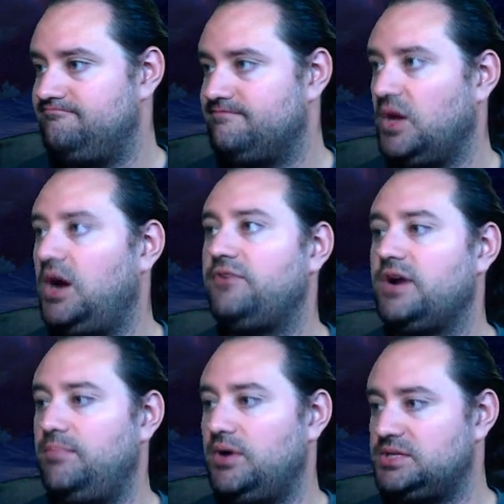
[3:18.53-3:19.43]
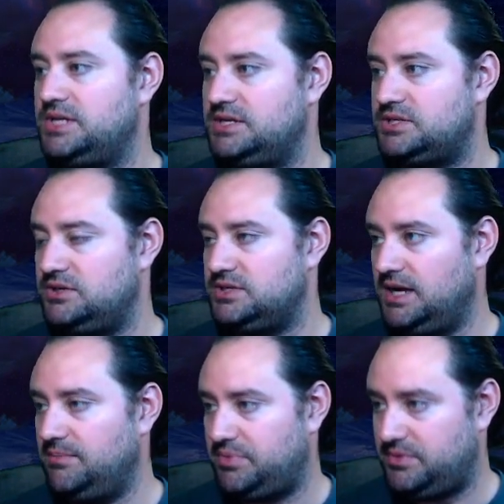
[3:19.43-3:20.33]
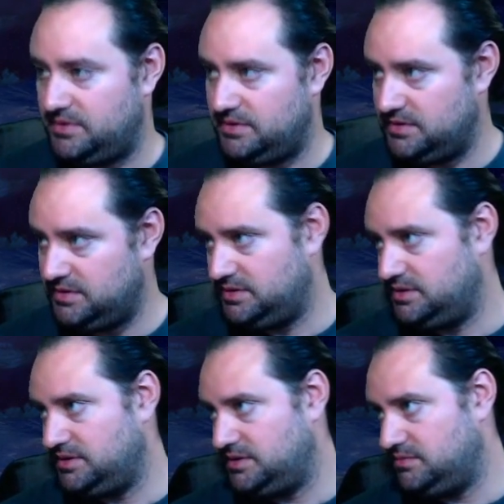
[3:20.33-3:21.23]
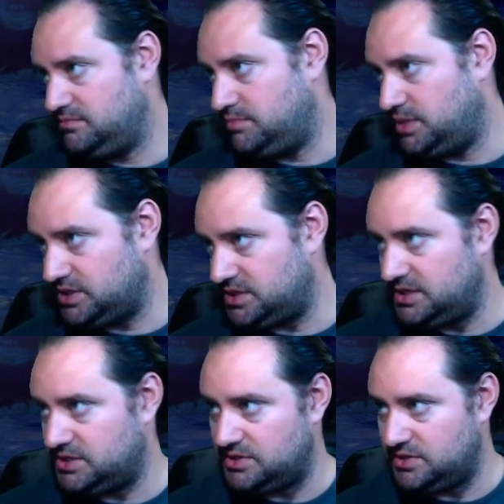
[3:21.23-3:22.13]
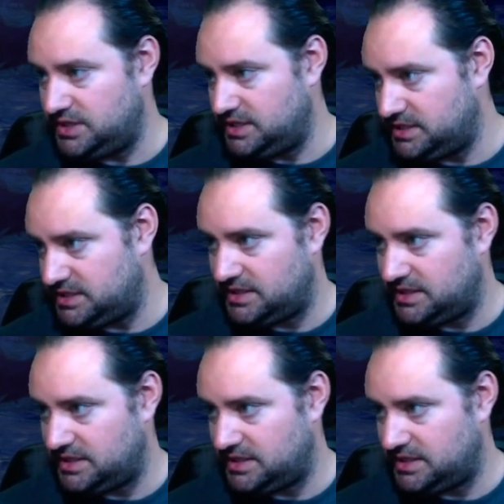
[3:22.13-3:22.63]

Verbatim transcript: Oh, I forgot Bar Sinister is up. Bar Sinister is